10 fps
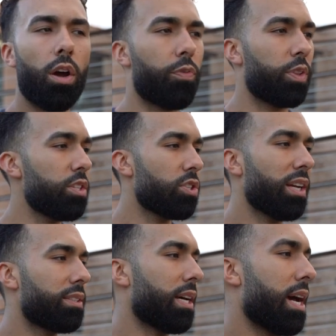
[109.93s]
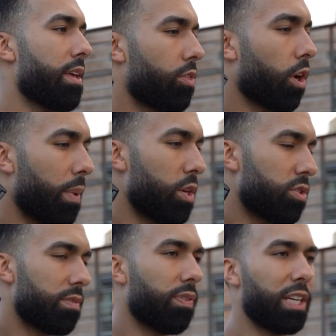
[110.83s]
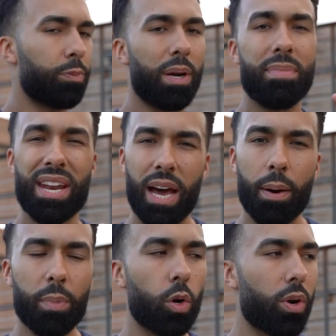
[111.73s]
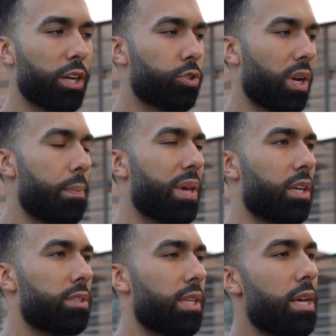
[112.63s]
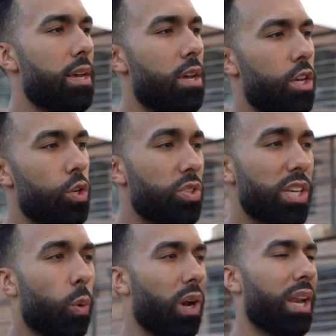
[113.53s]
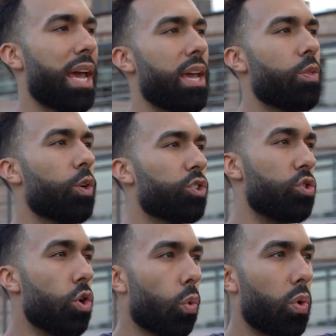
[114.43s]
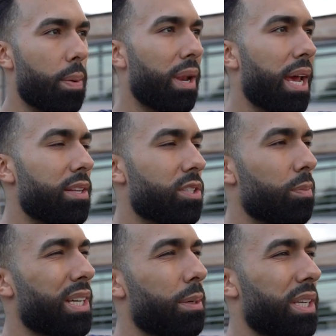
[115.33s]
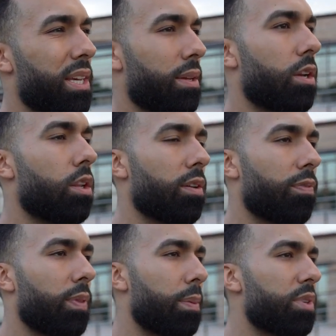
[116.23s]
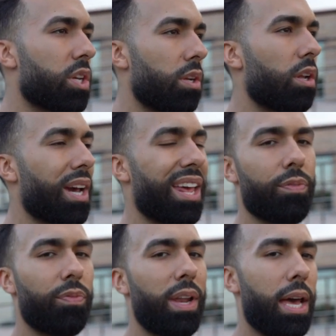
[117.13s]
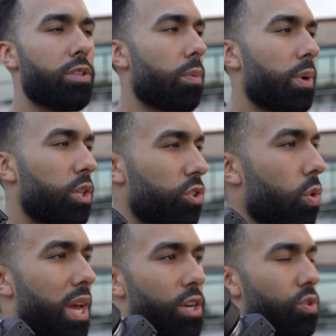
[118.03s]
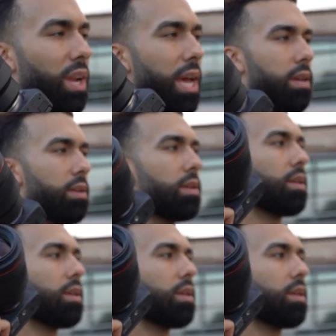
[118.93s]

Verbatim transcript: For these shots, I thought about using flash, but I'm not. I'm gonna go natural light because using one light and there's no rim light, sometimes it can, the, the image can look kind of flat. So I'm gonna just go natural light.